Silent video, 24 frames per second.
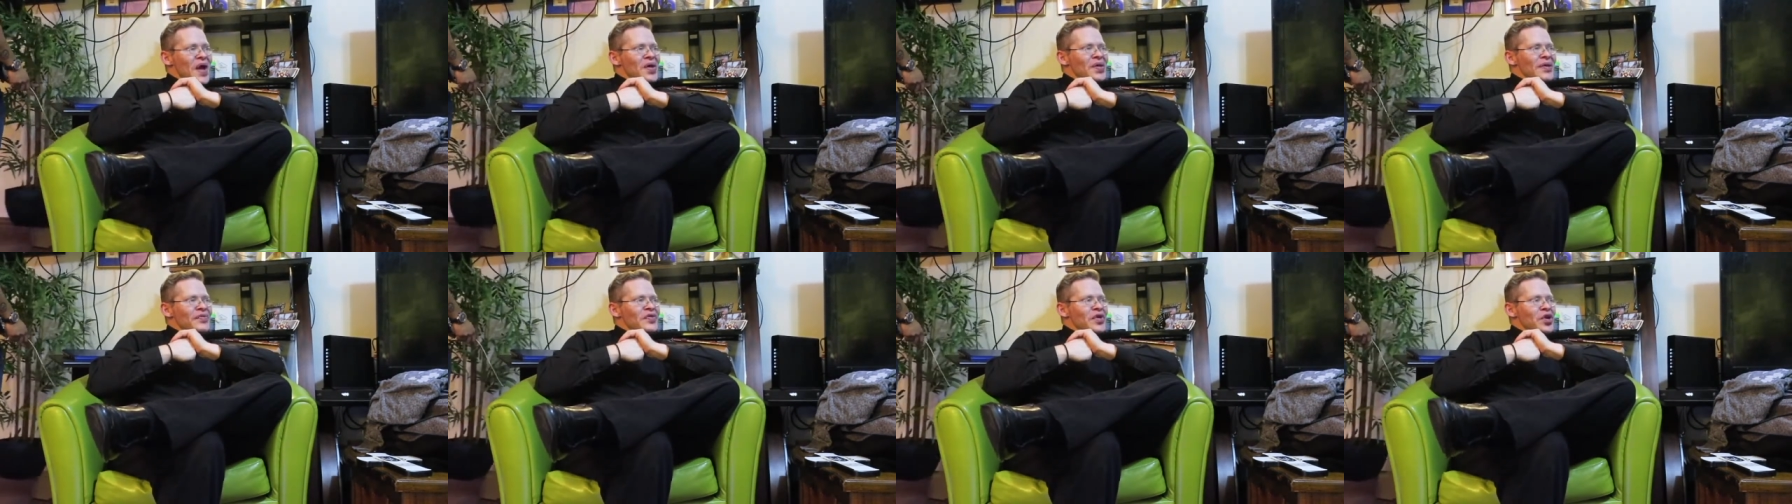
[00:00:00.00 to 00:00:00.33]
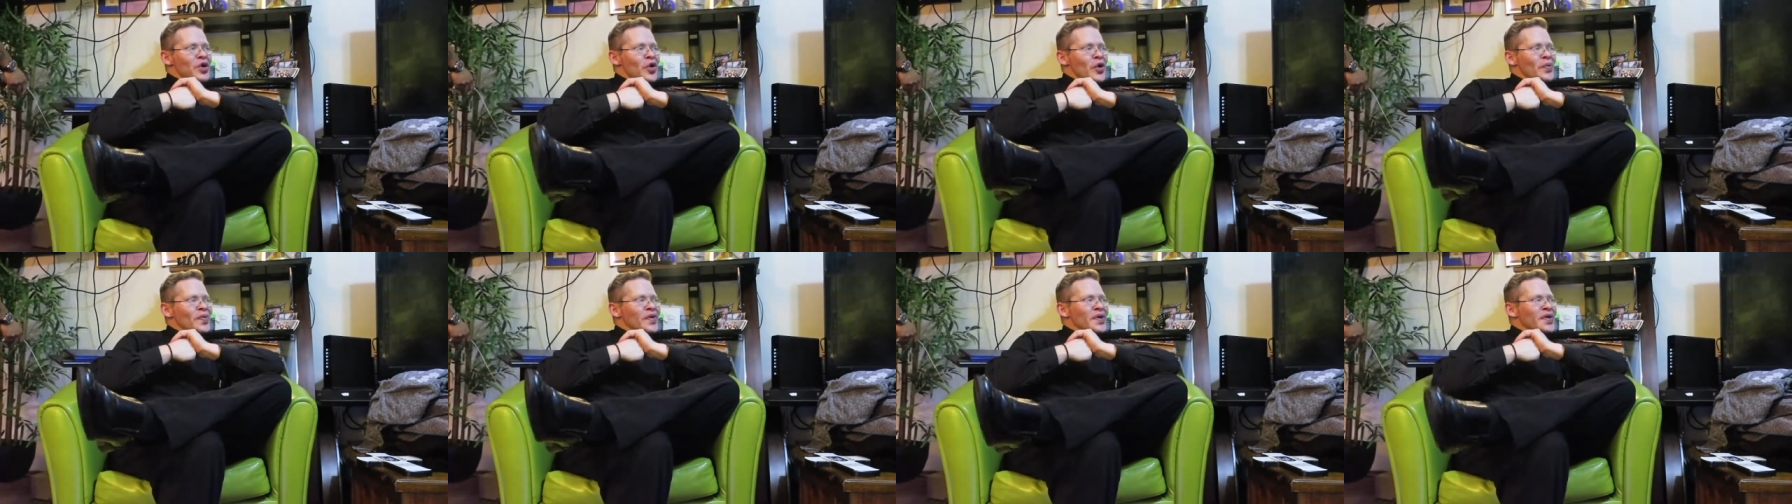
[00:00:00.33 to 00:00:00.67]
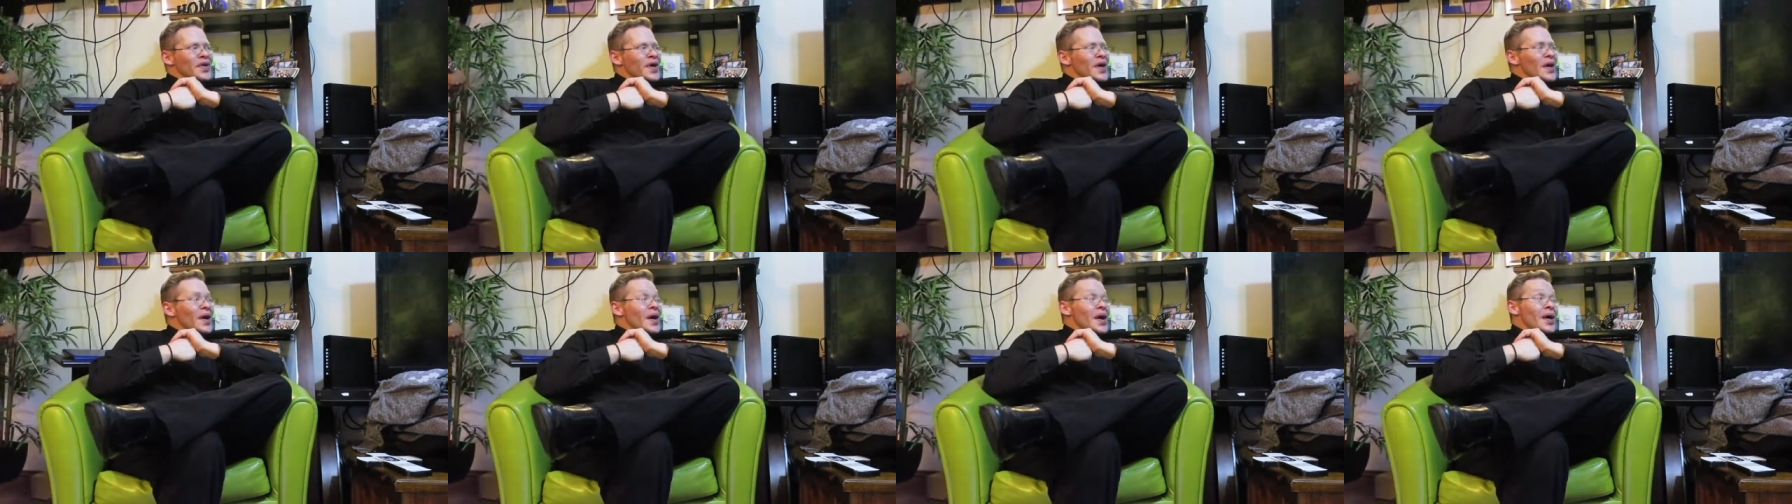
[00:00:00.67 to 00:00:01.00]
And you have to learn
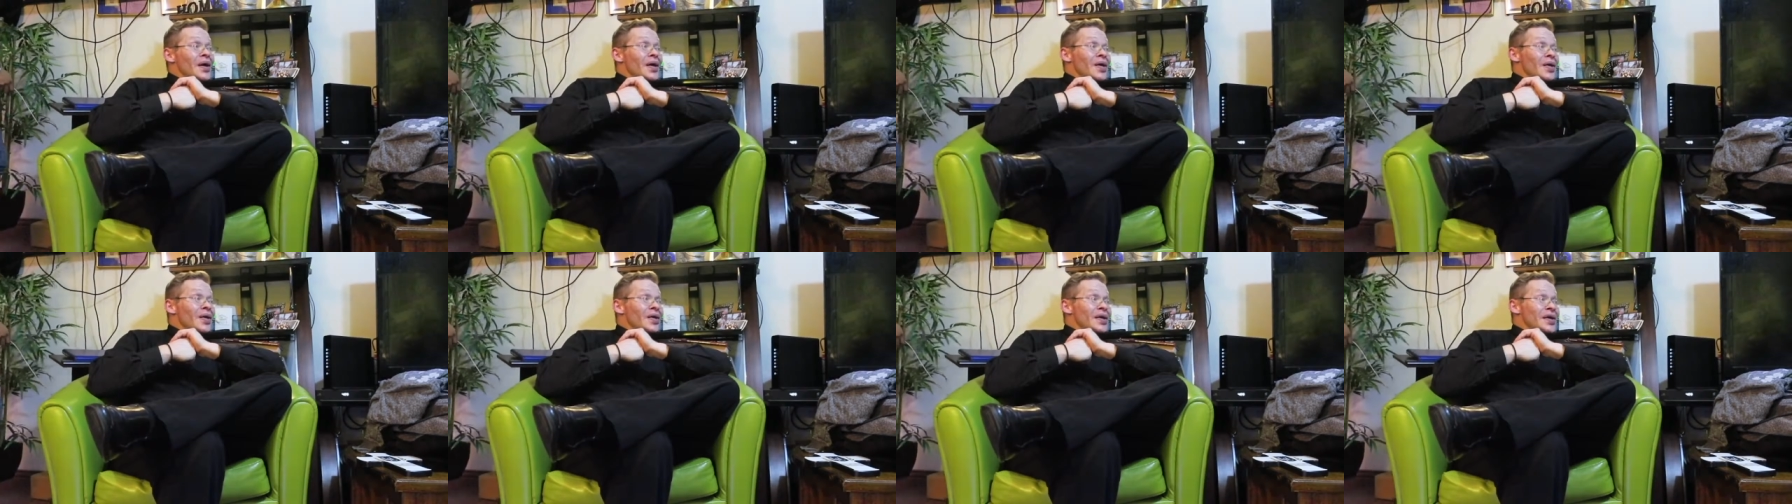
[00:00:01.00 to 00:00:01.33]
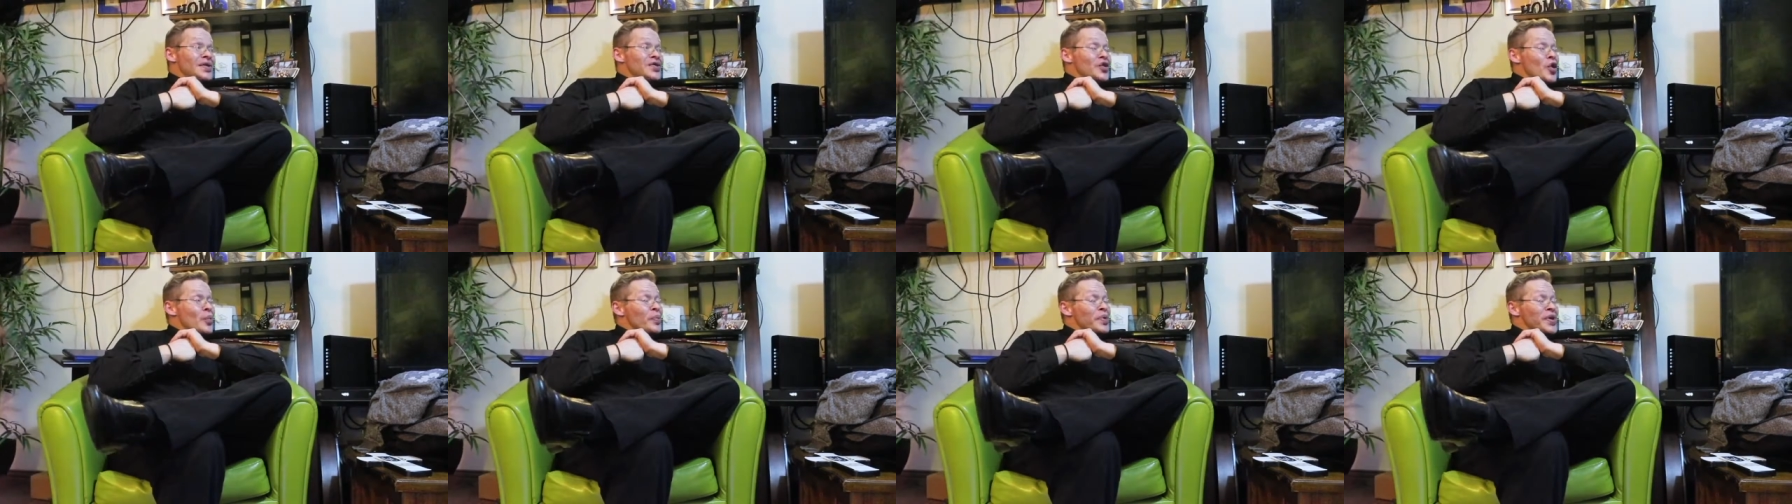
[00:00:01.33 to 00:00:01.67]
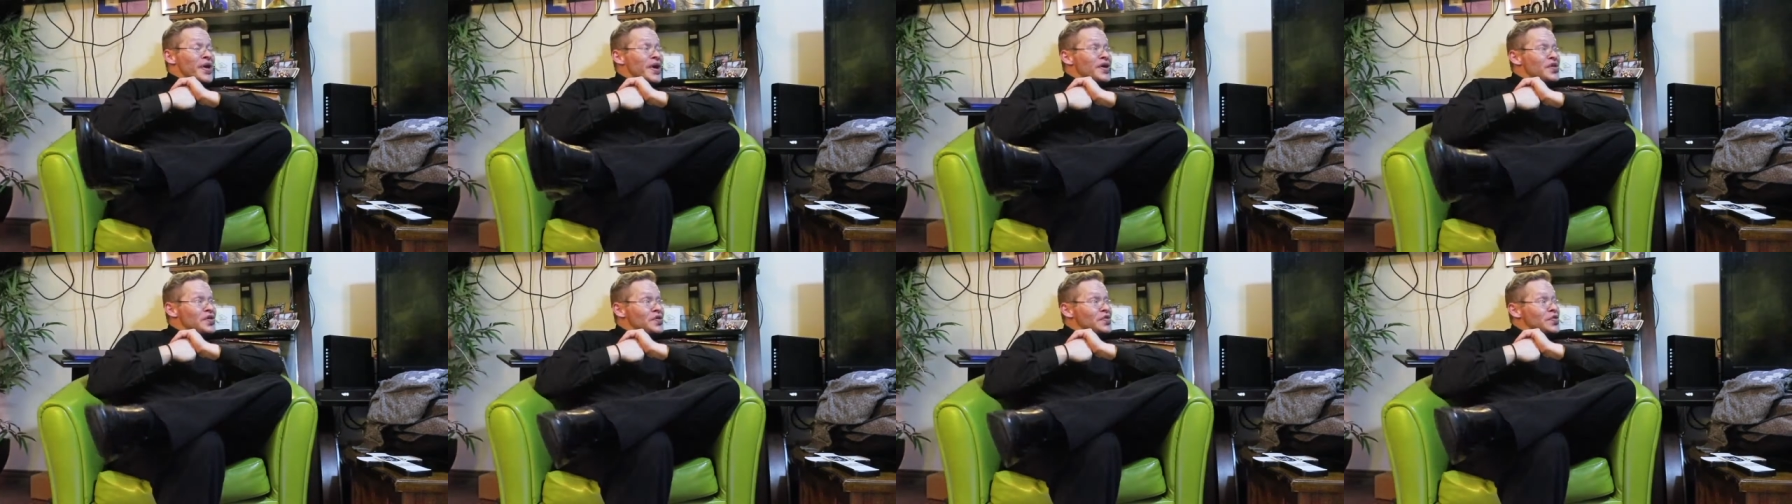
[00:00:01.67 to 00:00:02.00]
that
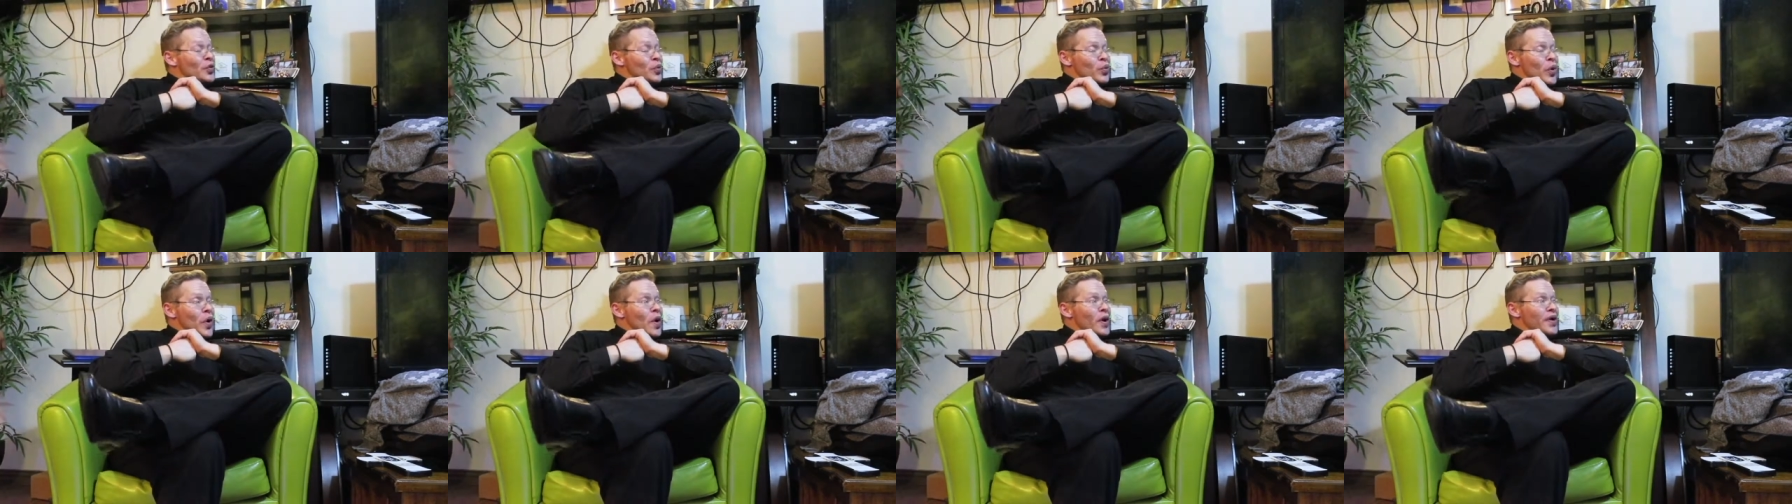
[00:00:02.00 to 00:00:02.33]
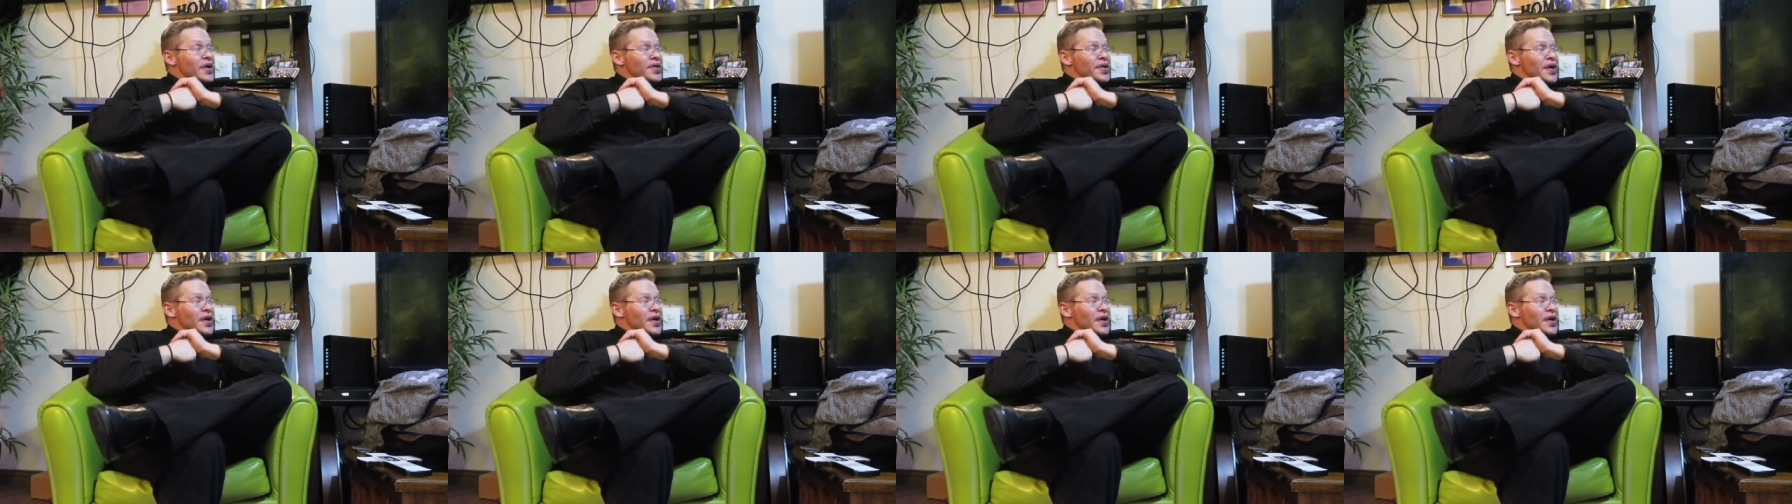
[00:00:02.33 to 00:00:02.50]
interpretations are wrong